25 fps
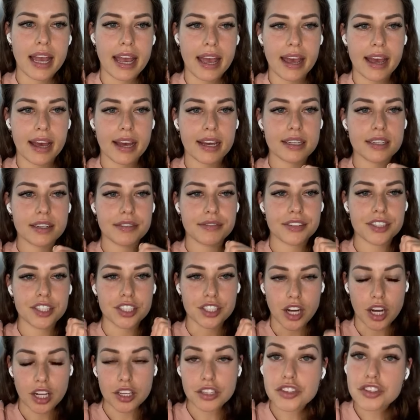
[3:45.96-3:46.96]
And if you're
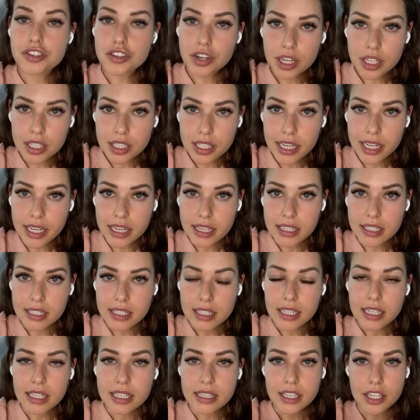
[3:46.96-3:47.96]
not struggling,
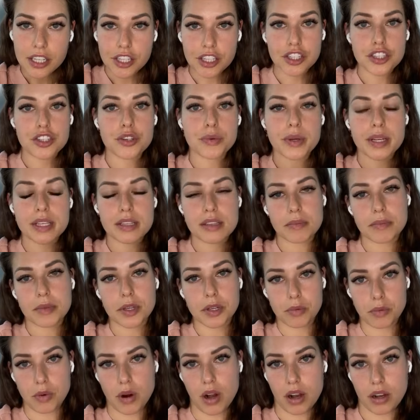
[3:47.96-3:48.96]
then you're doing
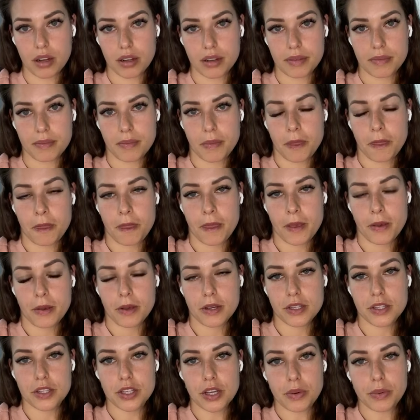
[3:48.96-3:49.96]
something wrong.
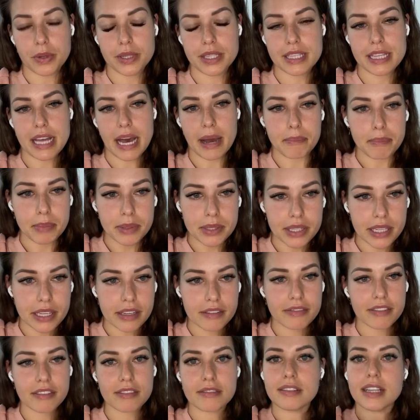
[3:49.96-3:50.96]
So it's that
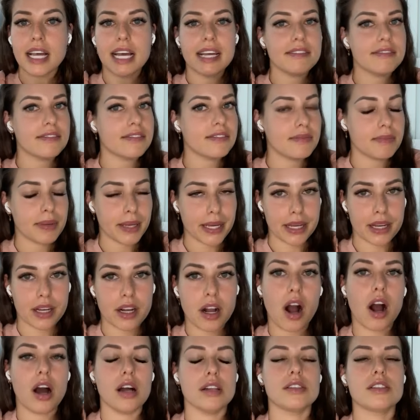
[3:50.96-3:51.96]
belief of life being a
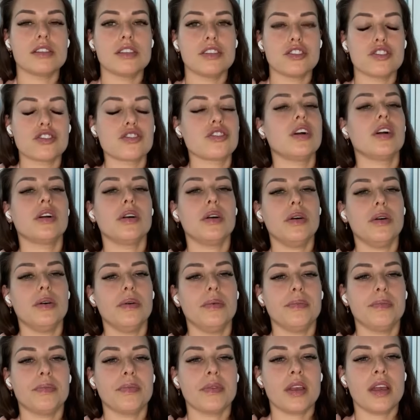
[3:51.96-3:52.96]
constant
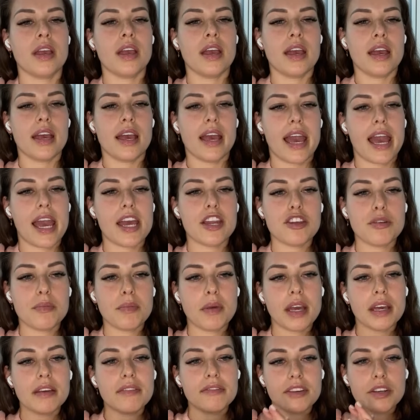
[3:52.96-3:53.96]
struggle. And you
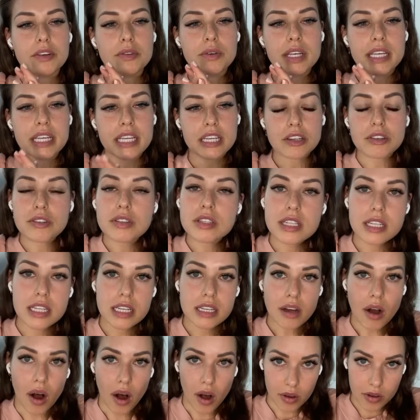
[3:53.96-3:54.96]
may feel
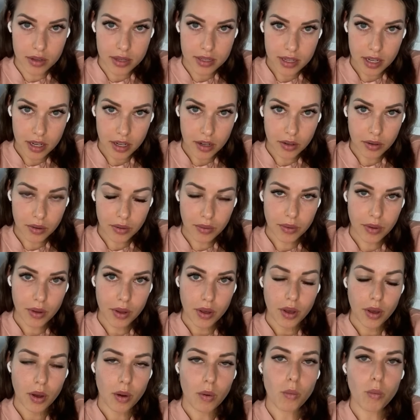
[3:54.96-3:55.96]
guilty also
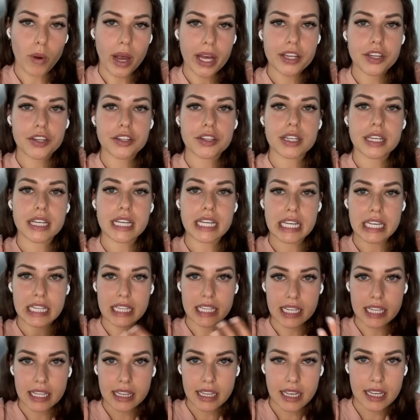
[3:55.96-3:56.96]
when you're
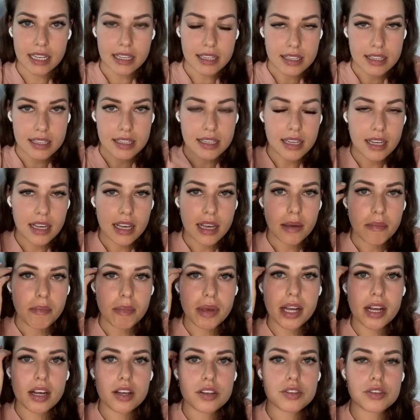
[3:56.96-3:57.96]
healing this
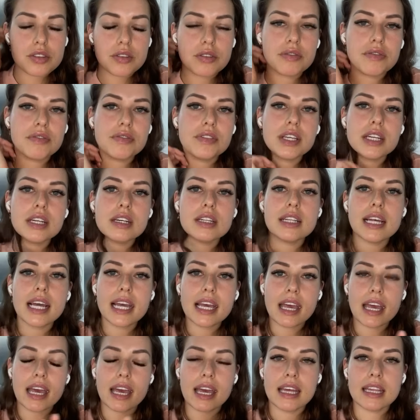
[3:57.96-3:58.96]
because you feel
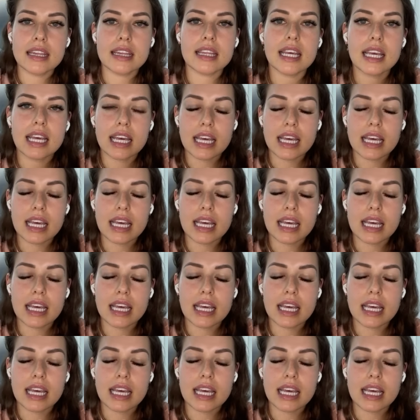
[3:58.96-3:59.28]
like in the